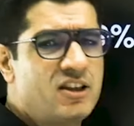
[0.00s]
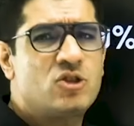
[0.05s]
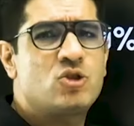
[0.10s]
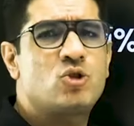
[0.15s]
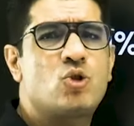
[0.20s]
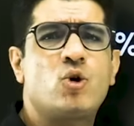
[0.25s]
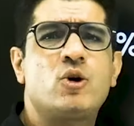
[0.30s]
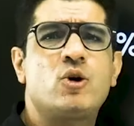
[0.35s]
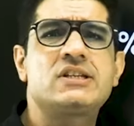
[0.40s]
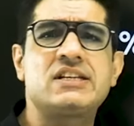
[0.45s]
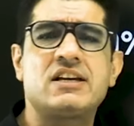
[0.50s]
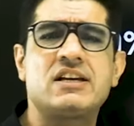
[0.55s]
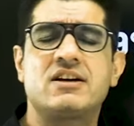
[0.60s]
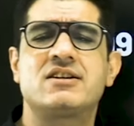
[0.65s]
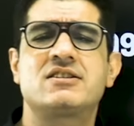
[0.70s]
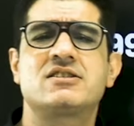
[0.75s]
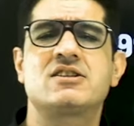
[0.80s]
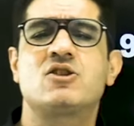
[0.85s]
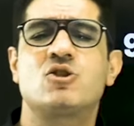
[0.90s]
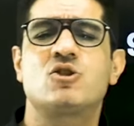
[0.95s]
those
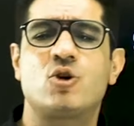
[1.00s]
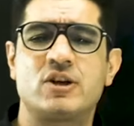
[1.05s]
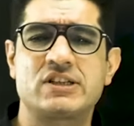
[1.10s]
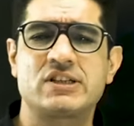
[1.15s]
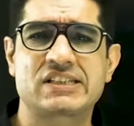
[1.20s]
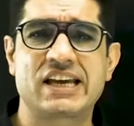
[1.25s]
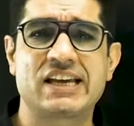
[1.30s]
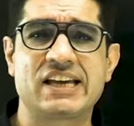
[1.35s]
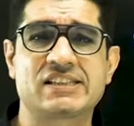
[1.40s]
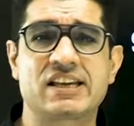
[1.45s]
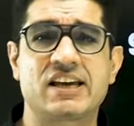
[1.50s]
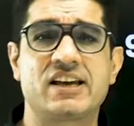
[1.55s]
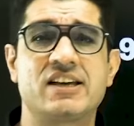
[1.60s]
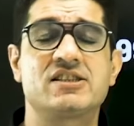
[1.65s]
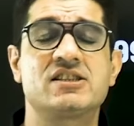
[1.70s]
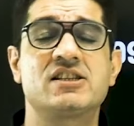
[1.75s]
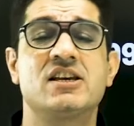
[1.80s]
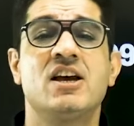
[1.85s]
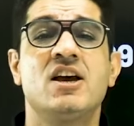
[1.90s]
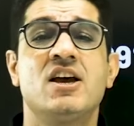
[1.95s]
years, in those
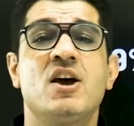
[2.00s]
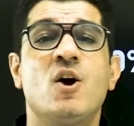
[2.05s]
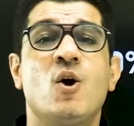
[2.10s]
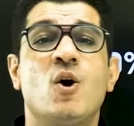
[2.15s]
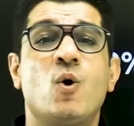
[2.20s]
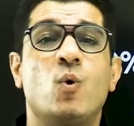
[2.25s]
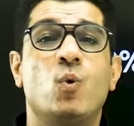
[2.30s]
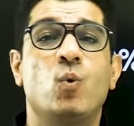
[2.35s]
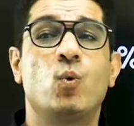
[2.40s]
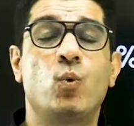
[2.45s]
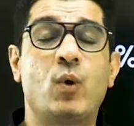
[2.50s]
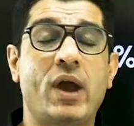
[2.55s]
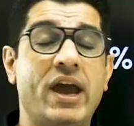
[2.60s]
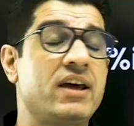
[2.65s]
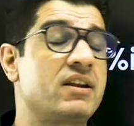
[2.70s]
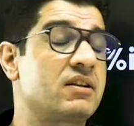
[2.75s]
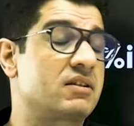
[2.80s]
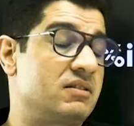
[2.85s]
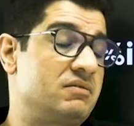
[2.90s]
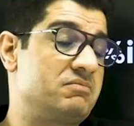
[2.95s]
cases
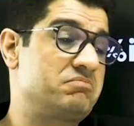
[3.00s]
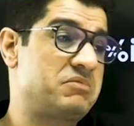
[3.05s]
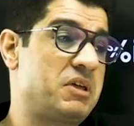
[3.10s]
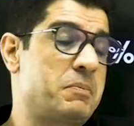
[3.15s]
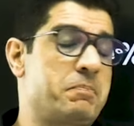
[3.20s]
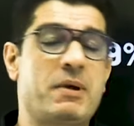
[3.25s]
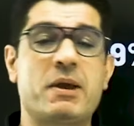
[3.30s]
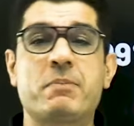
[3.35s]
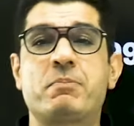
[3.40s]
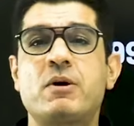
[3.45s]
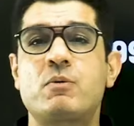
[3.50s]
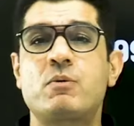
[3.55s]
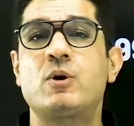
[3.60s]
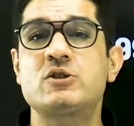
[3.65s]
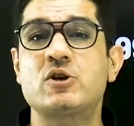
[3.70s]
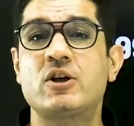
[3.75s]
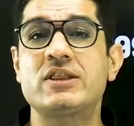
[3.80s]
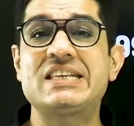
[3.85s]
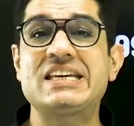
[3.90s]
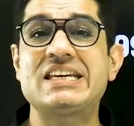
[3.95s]
where the paper
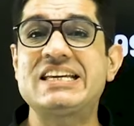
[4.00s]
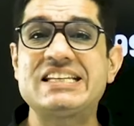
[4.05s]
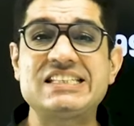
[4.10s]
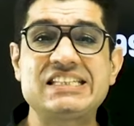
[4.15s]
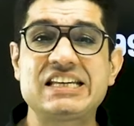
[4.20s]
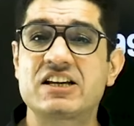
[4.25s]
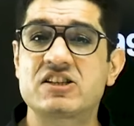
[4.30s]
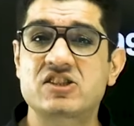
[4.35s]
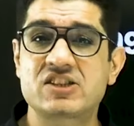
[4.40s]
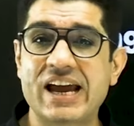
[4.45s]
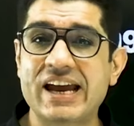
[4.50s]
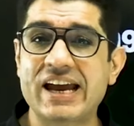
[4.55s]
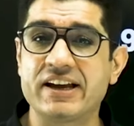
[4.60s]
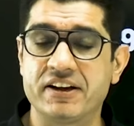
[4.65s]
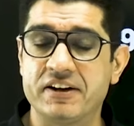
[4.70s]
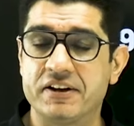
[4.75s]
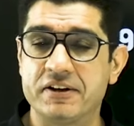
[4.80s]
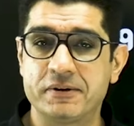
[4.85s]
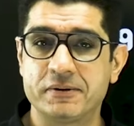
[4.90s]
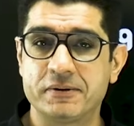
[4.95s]
was on the easier
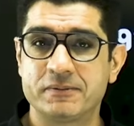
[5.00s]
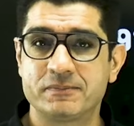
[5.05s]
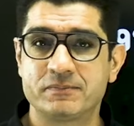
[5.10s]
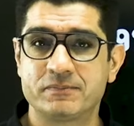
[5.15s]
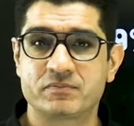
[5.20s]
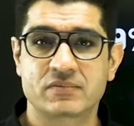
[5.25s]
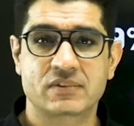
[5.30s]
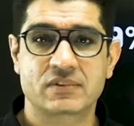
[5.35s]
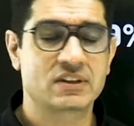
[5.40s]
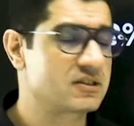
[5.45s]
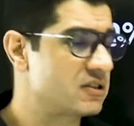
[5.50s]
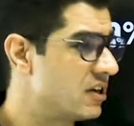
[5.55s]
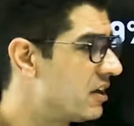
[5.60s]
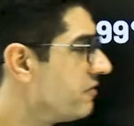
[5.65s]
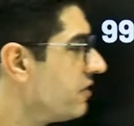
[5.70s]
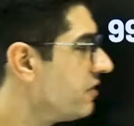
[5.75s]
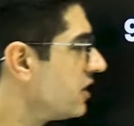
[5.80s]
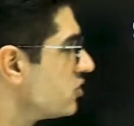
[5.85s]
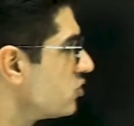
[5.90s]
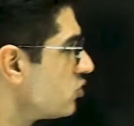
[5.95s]
side. So
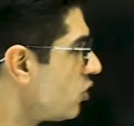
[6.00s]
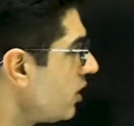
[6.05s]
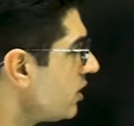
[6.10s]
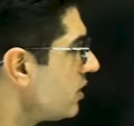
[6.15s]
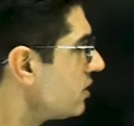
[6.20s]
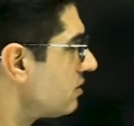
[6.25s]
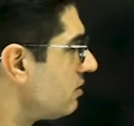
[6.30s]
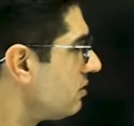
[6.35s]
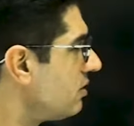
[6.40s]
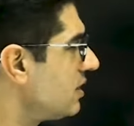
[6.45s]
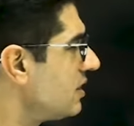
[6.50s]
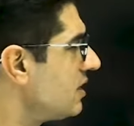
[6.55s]
if it is not on the